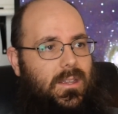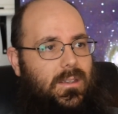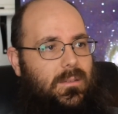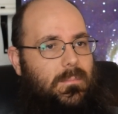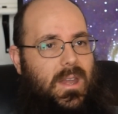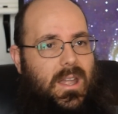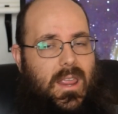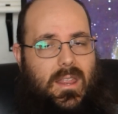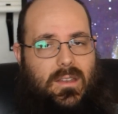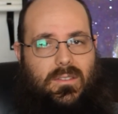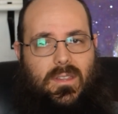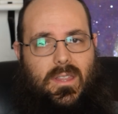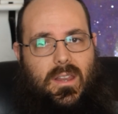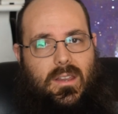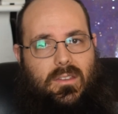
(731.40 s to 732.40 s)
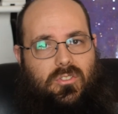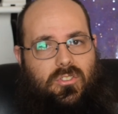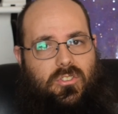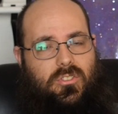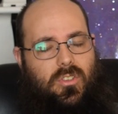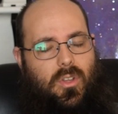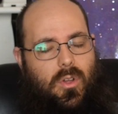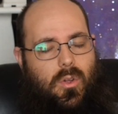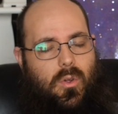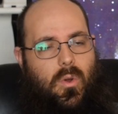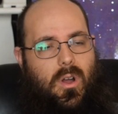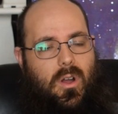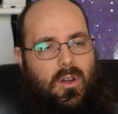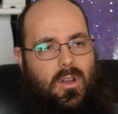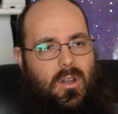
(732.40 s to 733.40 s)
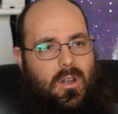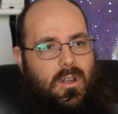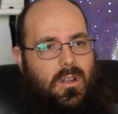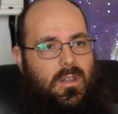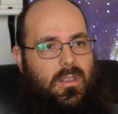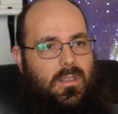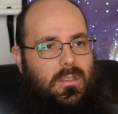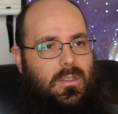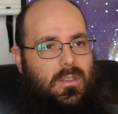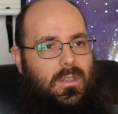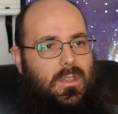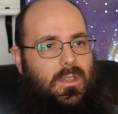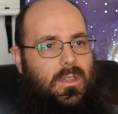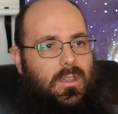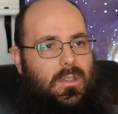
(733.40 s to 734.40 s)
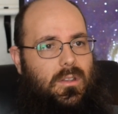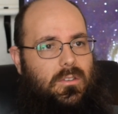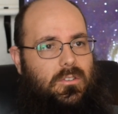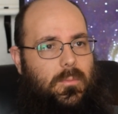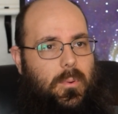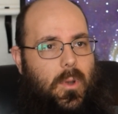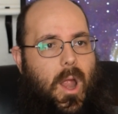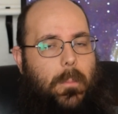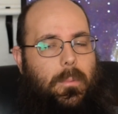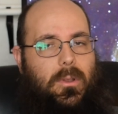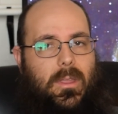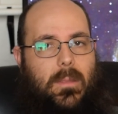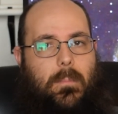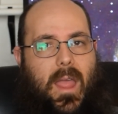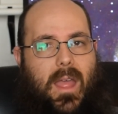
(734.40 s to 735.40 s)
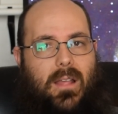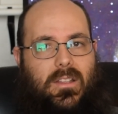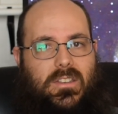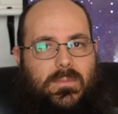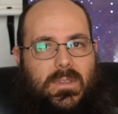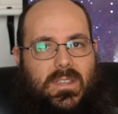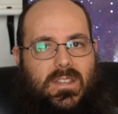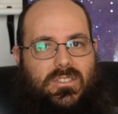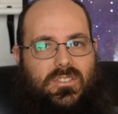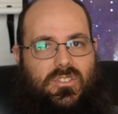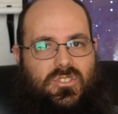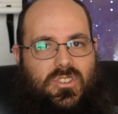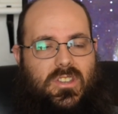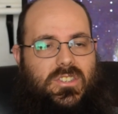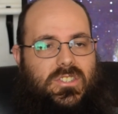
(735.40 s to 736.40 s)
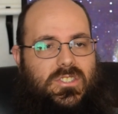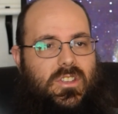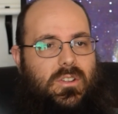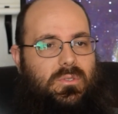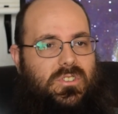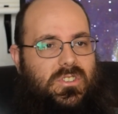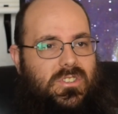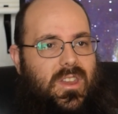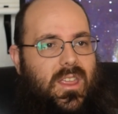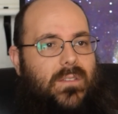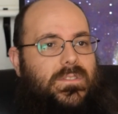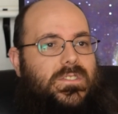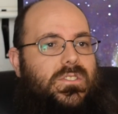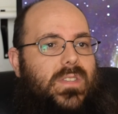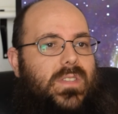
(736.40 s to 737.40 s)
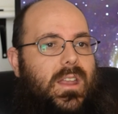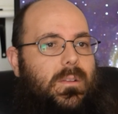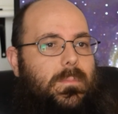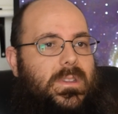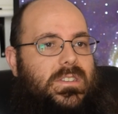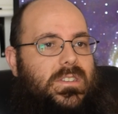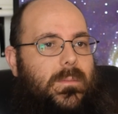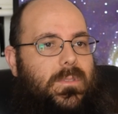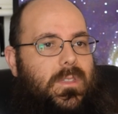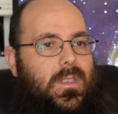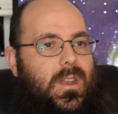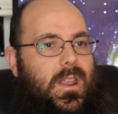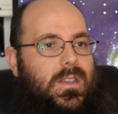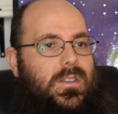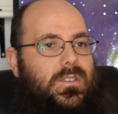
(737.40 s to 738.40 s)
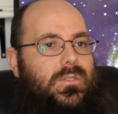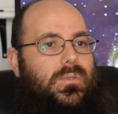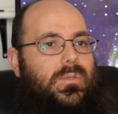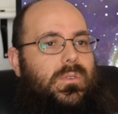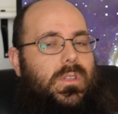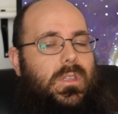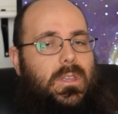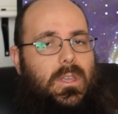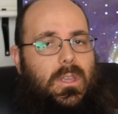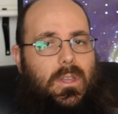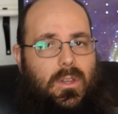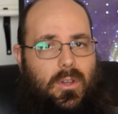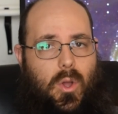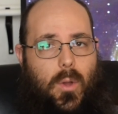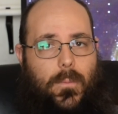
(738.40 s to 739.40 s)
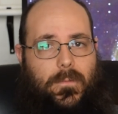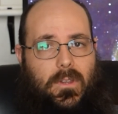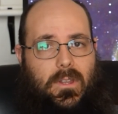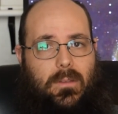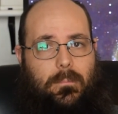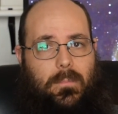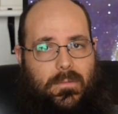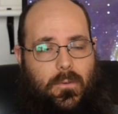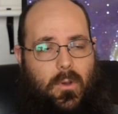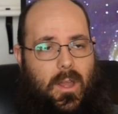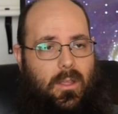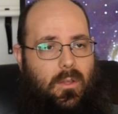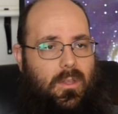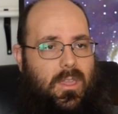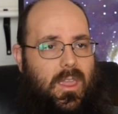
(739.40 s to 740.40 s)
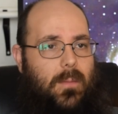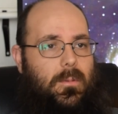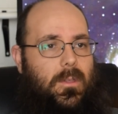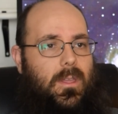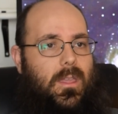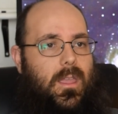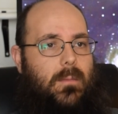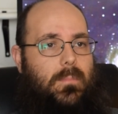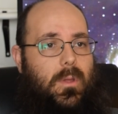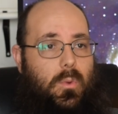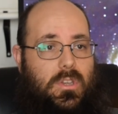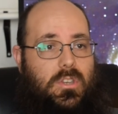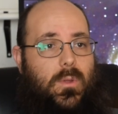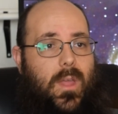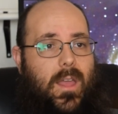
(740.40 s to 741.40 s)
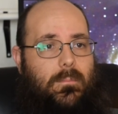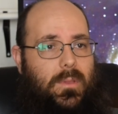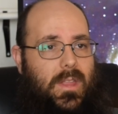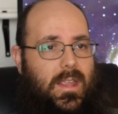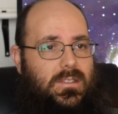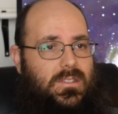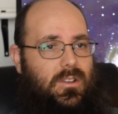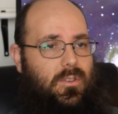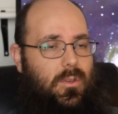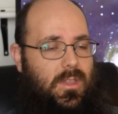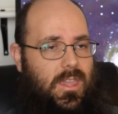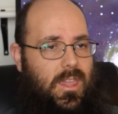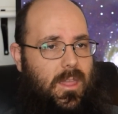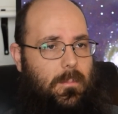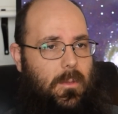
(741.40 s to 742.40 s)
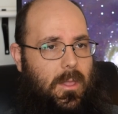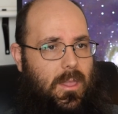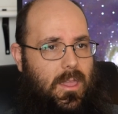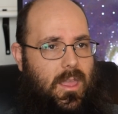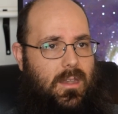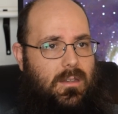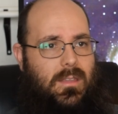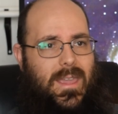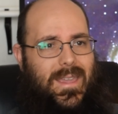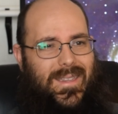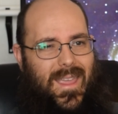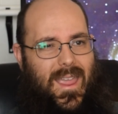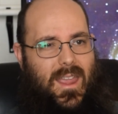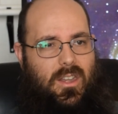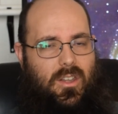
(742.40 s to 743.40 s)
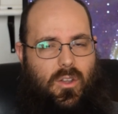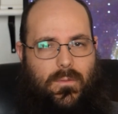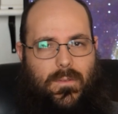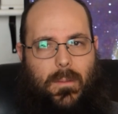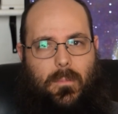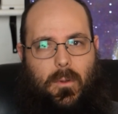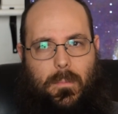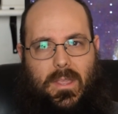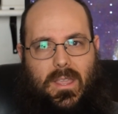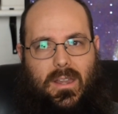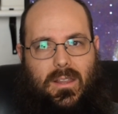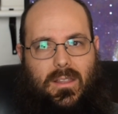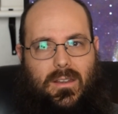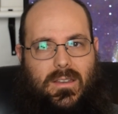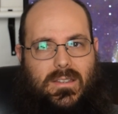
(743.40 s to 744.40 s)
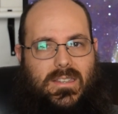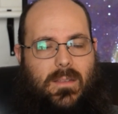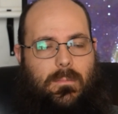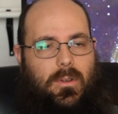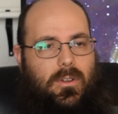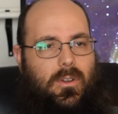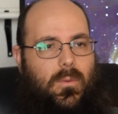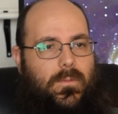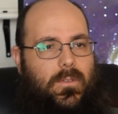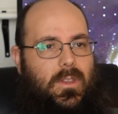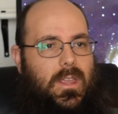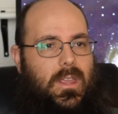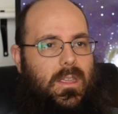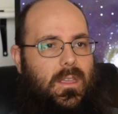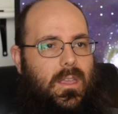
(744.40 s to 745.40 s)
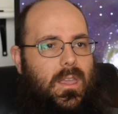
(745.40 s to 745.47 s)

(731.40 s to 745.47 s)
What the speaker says: I mean, it is so hard to properly balance because they're just so stiff. So that'll be something that I do hopefully before I go camping again. But we do have plans on going camping again end of November, beginning of December, hopefully.